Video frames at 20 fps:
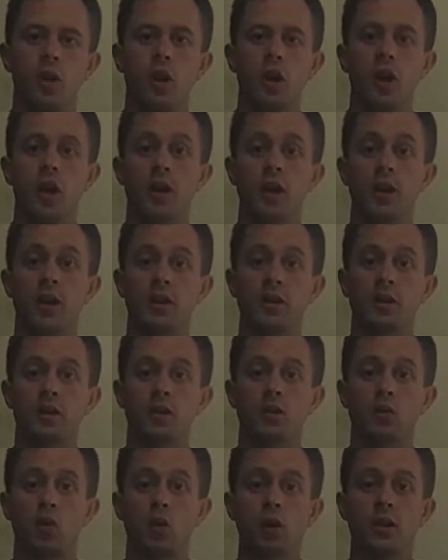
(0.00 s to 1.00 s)
and
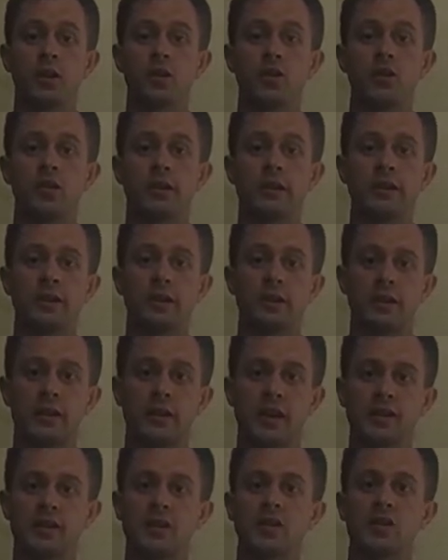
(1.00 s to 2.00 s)
what are the
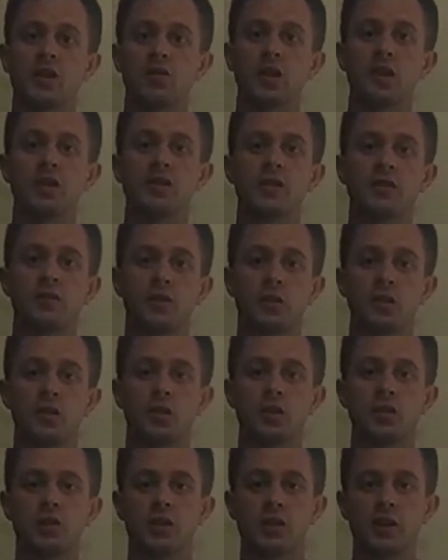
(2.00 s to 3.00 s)
necessary and
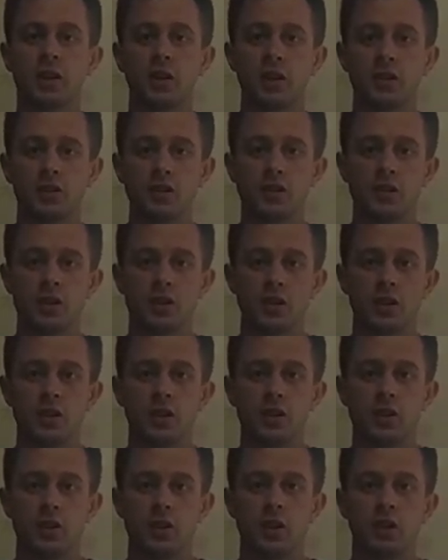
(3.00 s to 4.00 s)
sufficient skills
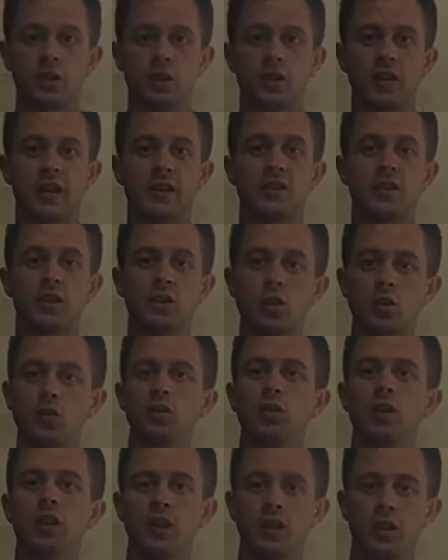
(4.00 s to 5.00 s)
that you
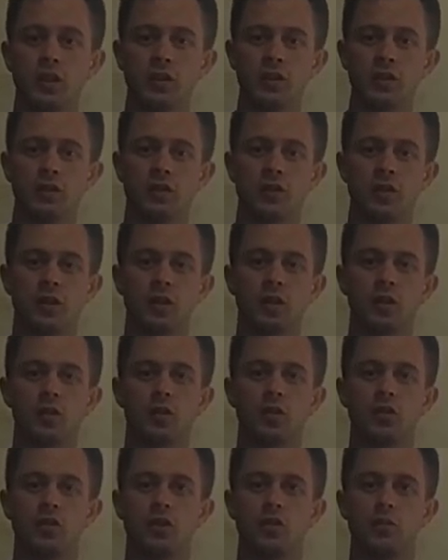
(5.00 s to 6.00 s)
need in
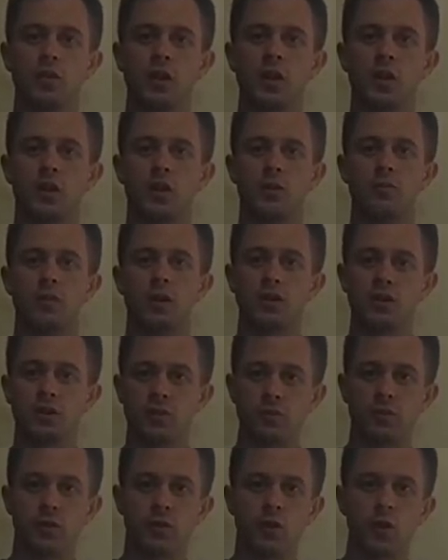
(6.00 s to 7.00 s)
order to become an
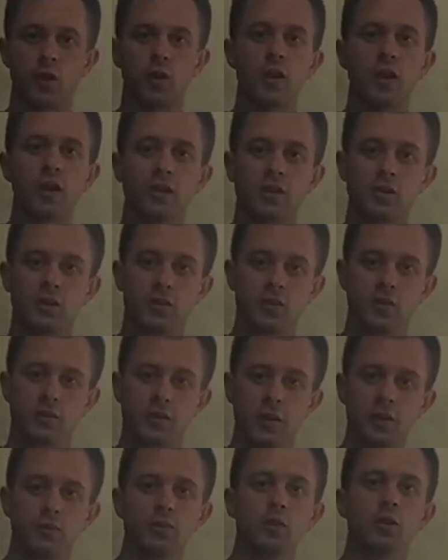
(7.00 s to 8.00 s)
entrepreneur and to
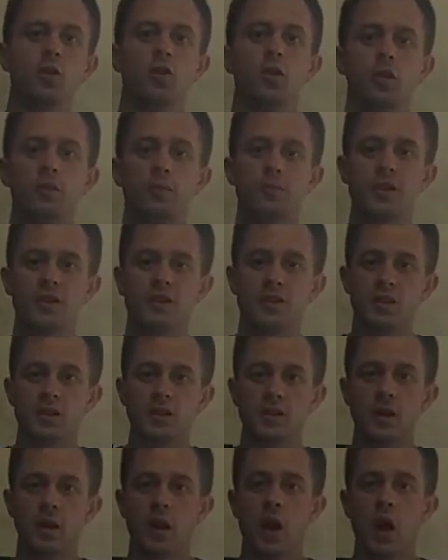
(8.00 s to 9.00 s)
develop your
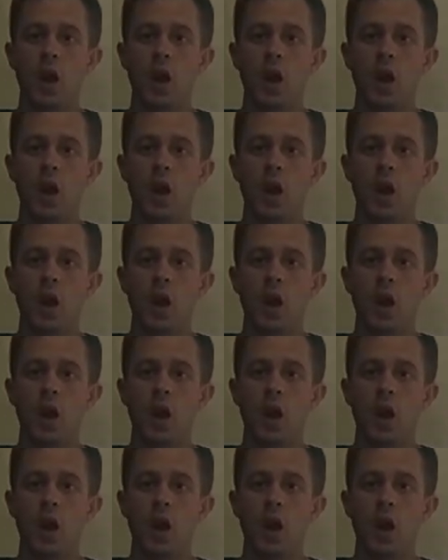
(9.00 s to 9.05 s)
business.